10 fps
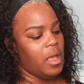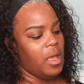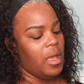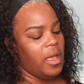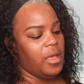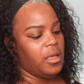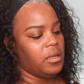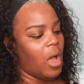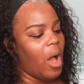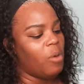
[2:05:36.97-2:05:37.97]

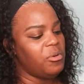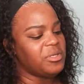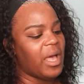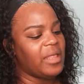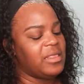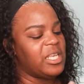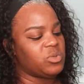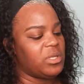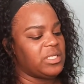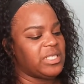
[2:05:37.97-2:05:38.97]
And only reason this
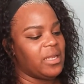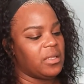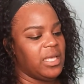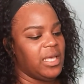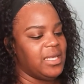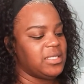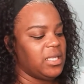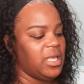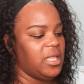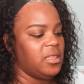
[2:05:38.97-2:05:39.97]
one technically isn't
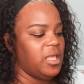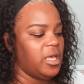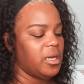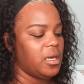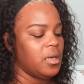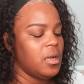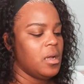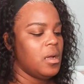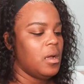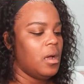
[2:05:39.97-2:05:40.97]
in there
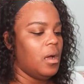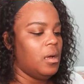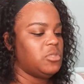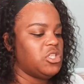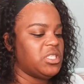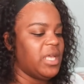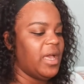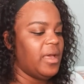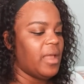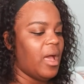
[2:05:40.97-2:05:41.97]
just
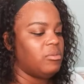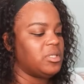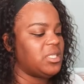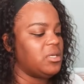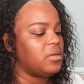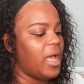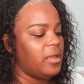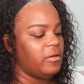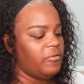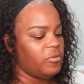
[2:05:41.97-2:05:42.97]
yet. I was still kind
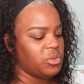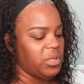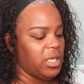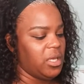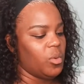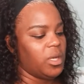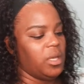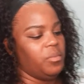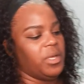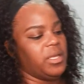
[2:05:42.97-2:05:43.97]
of tweaking and
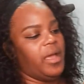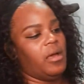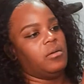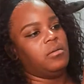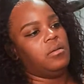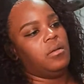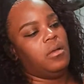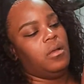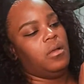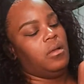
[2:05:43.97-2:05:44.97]
working, but now,
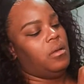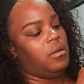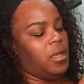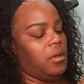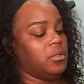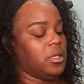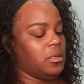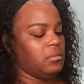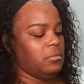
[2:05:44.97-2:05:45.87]
okay, hold on.